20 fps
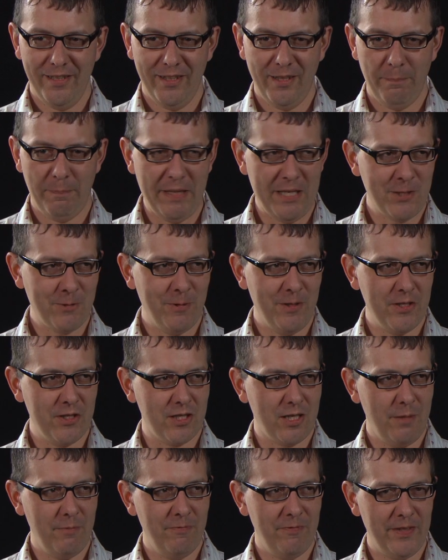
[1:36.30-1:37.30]
the best ones
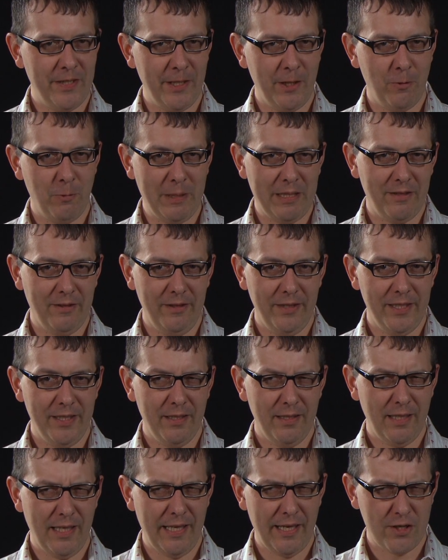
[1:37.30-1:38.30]
come very quickly.
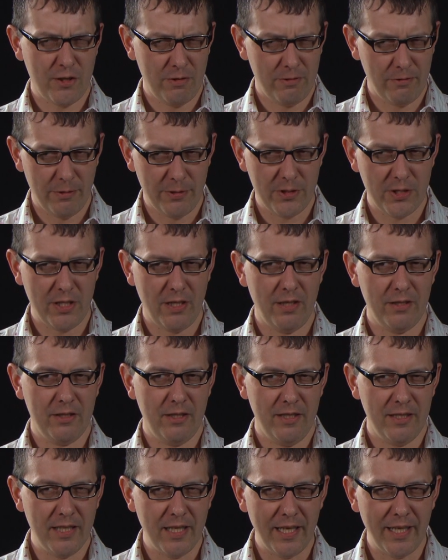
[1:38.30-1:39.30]
I actually wrote a song
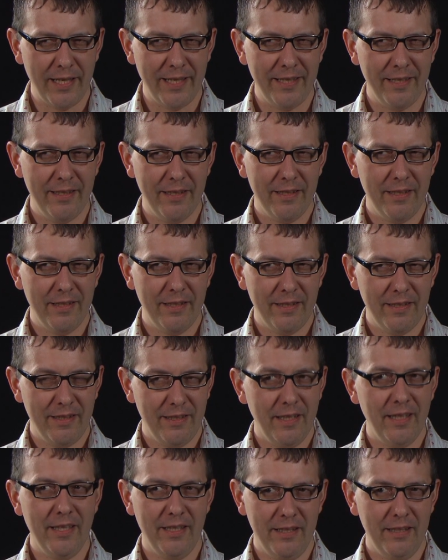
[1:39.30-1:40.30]
today,
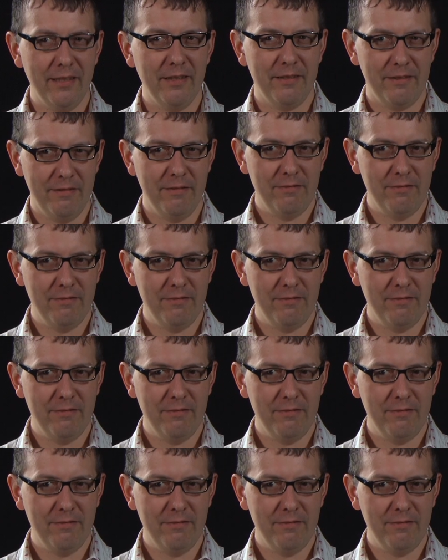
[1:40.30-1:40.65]
and it